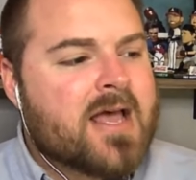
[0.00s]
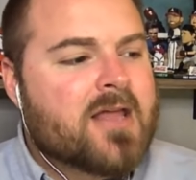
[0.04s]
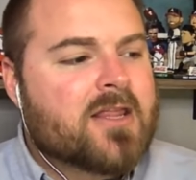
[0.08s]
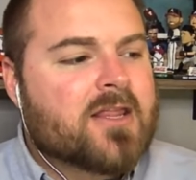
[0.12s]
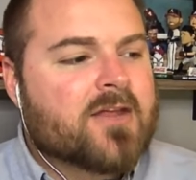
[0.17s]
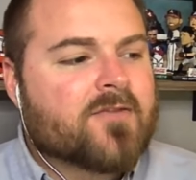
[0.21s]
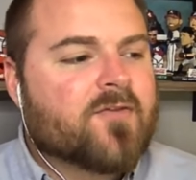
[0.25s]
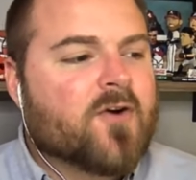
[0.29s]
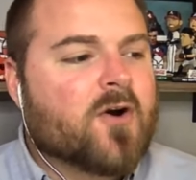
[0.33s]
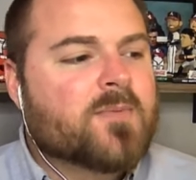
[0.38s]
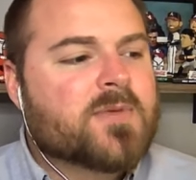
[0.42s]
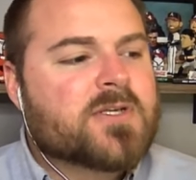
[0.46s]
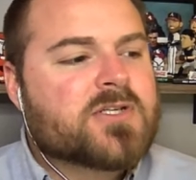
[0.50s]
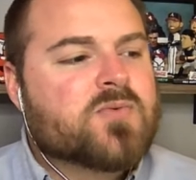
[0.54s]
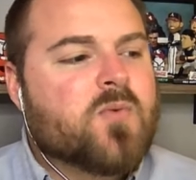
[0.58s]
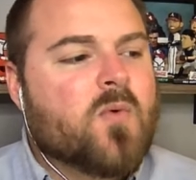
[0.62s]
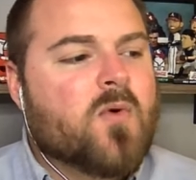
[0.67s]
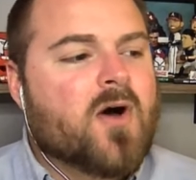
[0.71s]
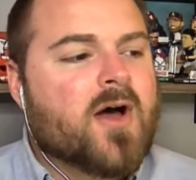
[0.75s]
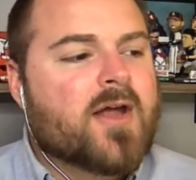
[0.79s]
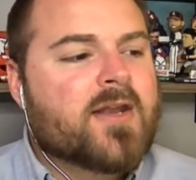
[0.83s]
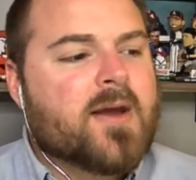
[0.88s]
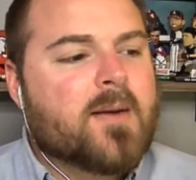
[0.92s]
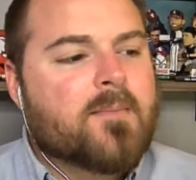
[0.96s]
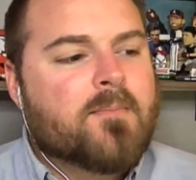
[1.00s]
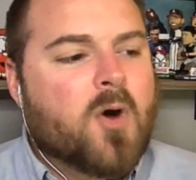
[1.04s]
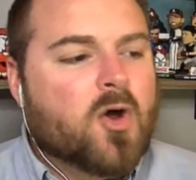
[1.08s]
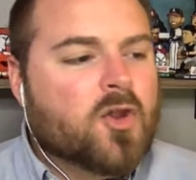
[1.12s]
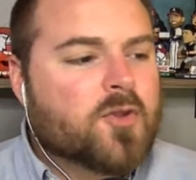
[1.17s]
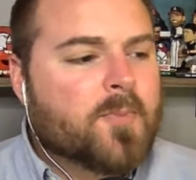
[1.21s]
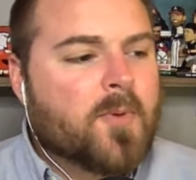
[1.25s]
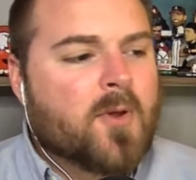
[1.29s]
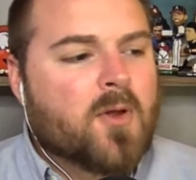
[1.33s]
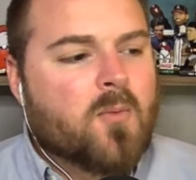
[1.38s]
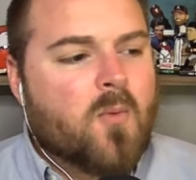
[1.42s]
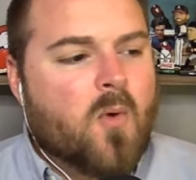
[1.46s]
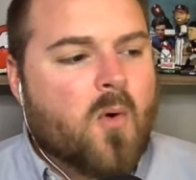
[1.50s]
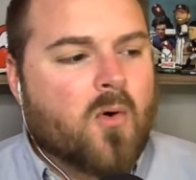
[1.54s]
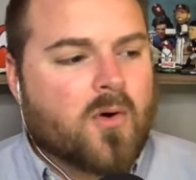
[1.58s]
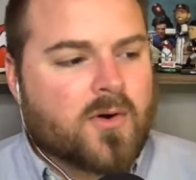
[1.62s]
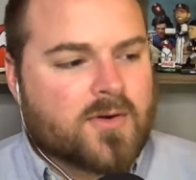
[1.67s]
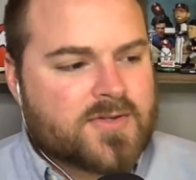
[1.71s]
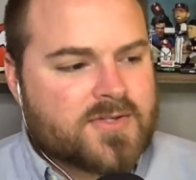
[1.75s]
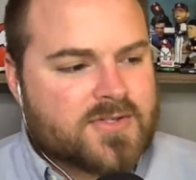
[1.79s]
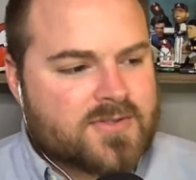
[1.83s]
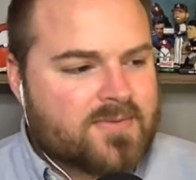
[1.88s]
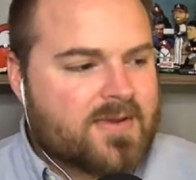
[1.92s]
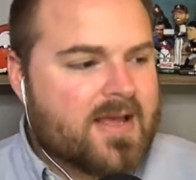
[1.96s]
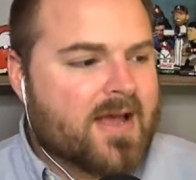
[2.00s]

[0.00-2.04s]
The firm has won multiple awards,